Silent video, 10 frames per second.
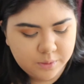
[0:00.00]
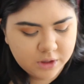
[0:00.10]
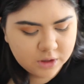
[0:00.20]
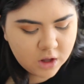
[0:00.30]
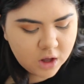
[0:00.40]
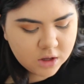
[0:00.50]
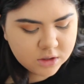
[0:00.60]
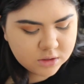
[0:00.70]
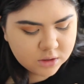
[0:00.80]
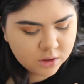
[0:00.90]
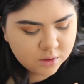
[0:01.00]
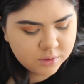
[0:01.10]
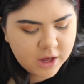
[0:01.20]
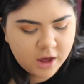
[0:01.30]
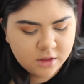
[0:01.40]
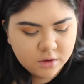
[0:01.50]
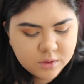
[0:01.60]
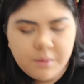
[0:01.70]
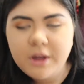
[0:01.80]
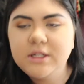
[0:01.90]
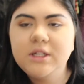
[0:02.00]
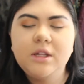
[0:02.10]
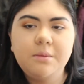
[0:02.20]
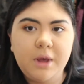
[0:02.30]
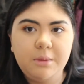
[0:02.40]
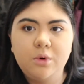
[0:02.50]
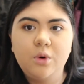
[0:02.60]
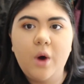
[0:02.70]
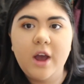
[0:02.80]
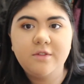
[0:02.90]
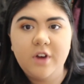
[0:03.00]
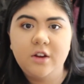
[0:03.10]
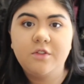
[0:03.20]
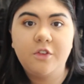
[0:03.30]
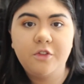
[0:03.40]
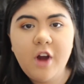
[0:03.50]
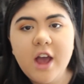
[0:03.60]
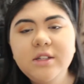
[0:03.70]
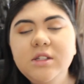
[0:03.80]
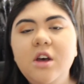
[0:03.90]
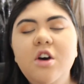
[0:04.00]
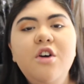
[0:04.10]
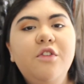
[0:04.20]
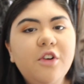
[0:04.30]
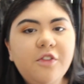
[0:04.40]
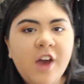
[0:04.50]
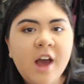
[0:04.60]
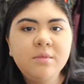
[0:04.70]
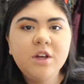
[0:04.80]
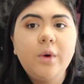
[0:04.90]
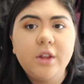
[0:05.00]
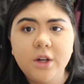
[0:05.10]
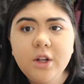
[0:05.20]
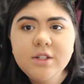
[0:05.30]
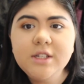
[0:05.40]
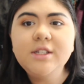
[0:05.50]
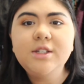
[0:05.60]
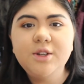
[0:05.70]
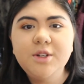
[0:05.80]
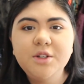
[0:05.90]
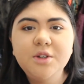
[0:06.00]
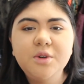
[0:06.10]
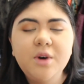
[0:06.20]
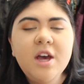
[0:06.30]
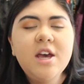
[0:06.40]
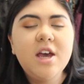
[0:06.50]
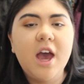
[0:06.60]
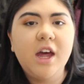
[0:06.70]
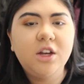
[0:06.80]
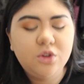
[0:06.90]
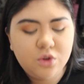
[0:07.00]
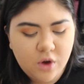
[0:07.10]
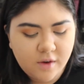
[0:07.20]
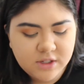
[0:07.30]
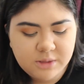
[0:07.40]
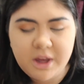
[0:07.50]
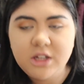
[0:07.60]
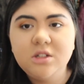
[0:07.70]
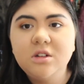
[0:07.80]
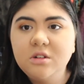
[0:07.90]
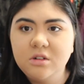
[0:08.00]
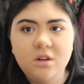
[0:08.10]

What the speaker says: with. So yeah, those are basically the people who I invited for friends. For family, who are the closest to you and you have spent